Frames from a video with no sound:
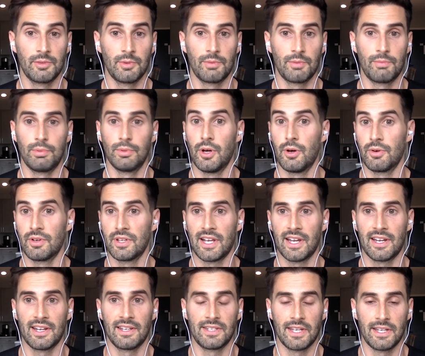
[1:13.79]
with bloating
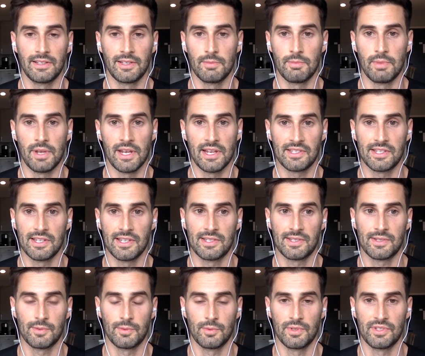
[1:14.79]
on a daily
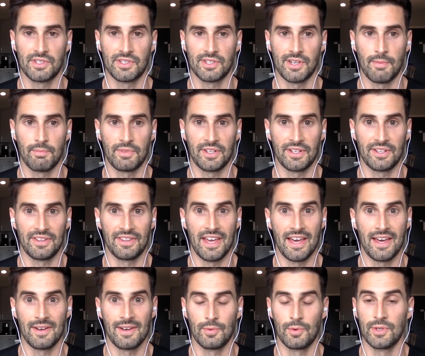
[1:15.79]
basis was something
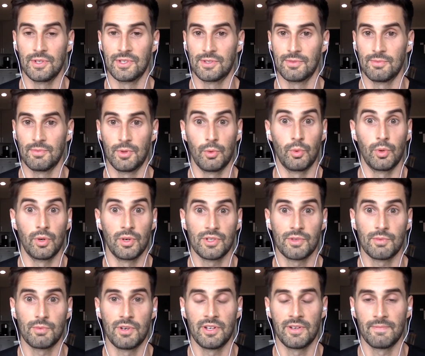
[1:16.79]
that was the
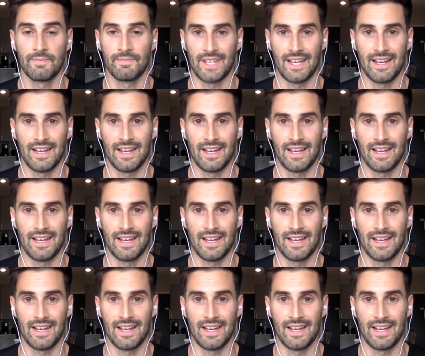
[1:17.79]
worst one.